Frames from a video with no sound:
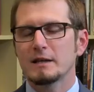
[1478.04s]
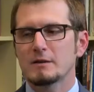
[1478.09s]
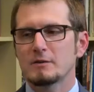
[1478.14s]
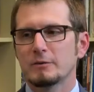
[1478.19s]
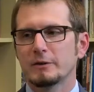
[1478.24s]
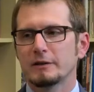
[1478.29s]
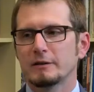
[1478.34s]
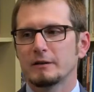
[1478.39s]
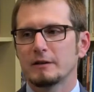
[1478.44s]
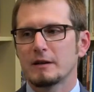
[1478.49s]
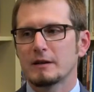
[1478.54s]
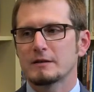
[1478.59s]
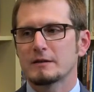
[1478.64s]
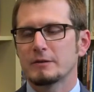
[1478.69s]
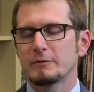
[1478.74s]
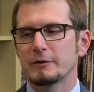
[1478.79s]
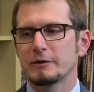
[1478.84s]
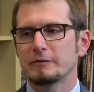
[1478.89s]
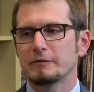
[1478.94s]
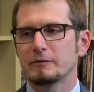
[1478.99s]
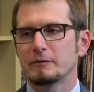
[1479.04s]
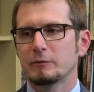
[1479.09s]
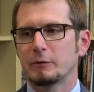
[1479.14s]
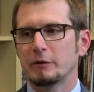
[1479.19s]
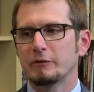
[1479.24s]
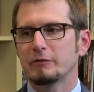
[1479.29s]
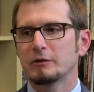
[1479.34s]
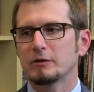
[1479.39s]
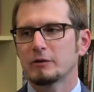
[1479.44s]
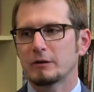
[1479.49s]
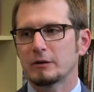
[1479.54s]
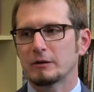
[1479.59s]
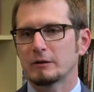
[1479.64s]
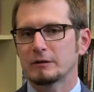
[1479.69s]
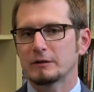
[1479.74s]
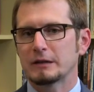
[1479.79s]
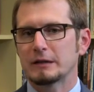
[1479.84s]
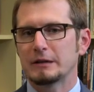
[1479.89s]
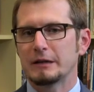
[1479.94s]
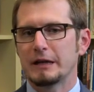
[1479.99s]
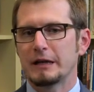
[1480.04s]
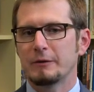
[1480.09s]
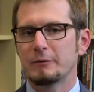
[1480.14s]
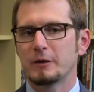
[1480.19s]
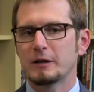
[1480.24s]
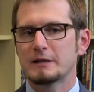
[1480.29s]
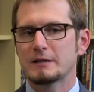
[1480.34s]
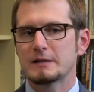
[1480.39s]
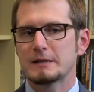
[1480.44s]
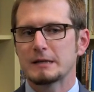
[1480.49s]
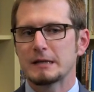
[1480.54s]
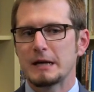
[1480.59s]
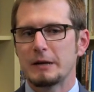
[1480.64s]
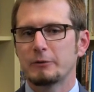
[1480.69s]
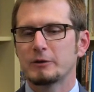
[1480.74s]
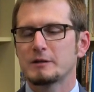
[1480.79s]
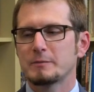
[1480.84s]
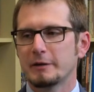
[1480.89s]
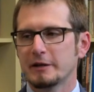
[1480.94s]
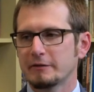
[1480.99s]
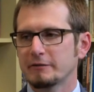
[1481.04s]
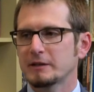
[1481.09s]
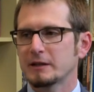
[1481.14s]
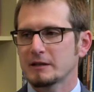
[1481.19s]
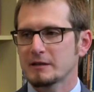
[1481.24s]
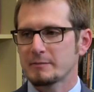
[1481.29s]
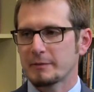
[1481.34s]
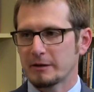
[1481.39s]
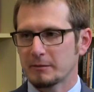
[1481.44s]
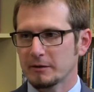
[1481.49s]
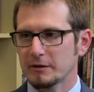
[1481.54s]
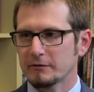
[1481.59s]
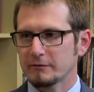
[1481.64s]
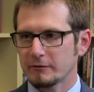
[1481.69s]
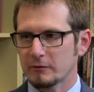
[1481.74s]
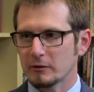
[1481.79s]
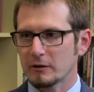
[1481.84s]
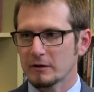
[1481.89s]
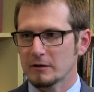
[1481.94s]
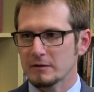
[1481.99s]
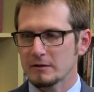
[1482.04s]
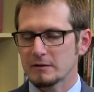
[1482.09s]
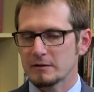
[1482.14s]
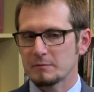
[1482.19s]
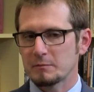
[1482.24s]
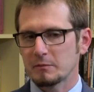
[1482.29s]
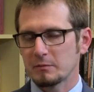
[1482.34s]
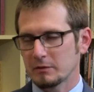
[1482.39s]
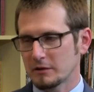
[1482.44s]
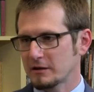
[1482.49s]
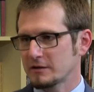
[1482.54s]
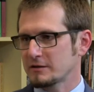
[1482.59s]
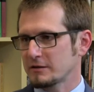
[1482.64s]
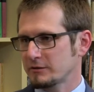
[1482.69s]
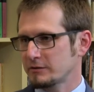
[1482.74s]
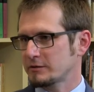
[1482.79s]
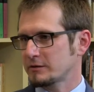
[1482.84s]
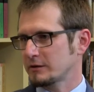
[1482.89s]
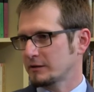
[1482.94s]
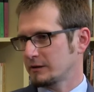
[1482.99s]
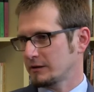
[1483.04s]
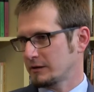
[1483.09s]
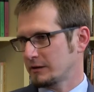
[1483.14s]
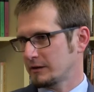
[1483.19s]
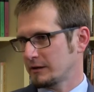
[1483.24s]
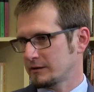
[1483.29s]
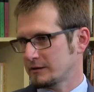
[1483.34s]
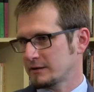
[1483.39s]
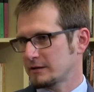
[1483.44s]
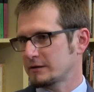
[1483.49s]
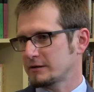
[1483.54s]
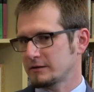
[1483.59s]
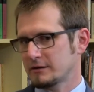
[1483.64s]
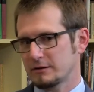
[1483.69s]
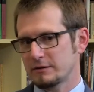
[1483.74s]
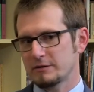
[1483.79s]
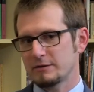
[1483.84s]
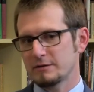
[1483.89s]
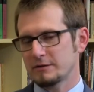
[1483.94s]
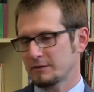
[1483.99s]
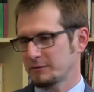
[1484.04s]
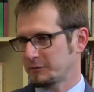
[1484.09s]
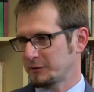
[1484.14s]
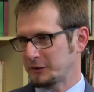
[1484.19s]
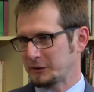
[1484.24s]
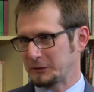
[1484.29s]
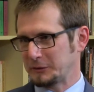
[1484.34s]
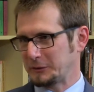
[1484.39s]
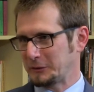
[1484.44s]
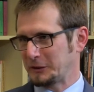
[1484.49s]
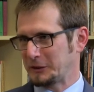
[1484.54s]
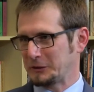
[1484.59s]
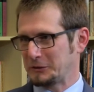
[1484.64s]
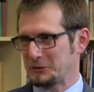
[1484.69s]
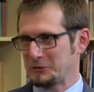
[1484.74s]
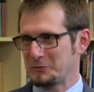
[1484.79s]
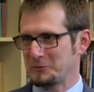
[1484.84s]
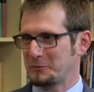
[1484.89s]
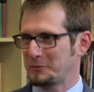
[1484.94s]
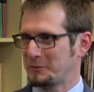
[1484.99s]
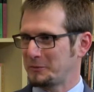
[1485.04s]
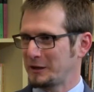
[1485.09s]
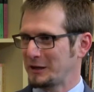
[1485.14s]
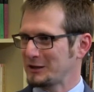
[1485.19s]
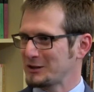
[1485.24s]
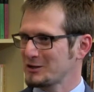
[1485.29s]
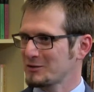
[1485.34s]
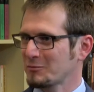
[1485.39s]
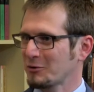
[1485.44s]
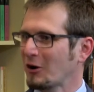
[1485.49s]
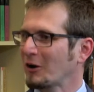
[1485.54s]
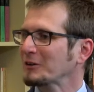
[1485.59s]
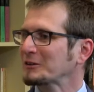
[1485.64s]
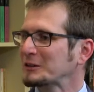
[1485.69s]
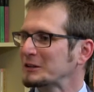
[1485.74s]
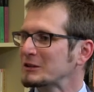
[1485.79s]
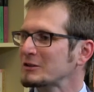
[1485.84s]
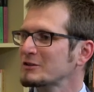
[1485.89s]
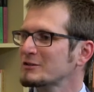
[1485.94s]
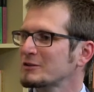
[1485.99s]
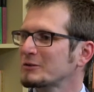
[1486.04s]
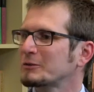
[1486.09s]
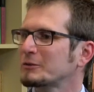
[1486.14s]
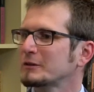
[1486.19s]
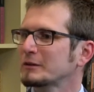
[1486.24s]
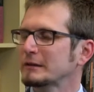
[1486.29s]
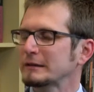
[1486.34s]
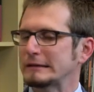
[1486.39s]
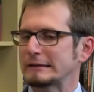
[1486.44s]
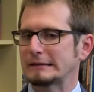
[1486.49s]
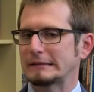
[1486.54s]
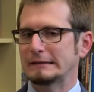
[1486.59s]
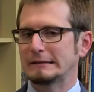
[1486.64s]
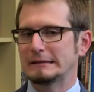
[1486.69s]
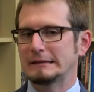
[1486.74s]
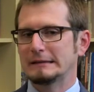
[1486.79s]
that's one of the things that we've learned. It was a bit of an experiment for us, because usually as an institution we do big sprawling stories.